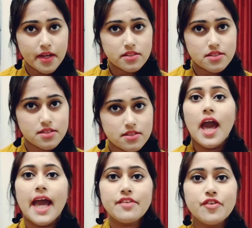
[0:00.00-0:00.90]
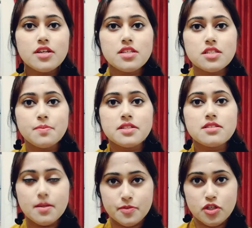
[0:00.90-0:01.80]
months, and for a
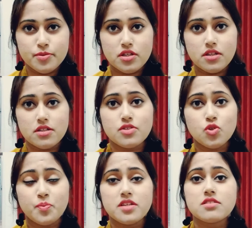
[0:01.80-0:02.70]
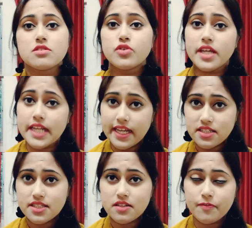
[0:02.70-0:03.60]
6-month subscription it is Rs
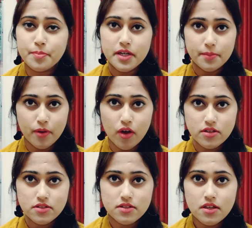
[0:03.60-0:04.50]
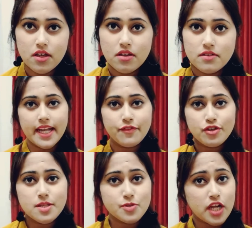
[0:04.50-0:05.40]
319 per box, and if
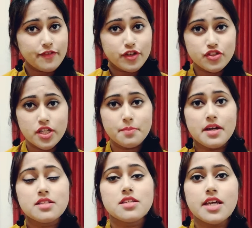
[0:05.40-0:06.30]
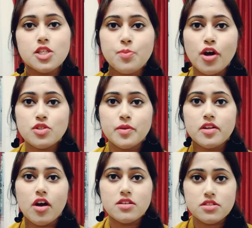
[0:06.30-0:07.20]
you subscribe for 3 months each box
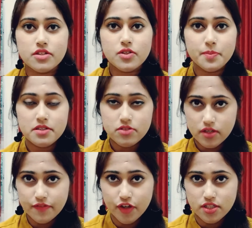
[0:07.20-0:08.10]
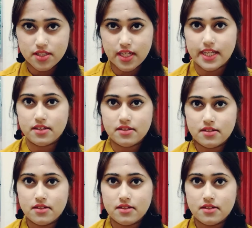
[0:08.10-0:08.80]
will cost you Rs 349.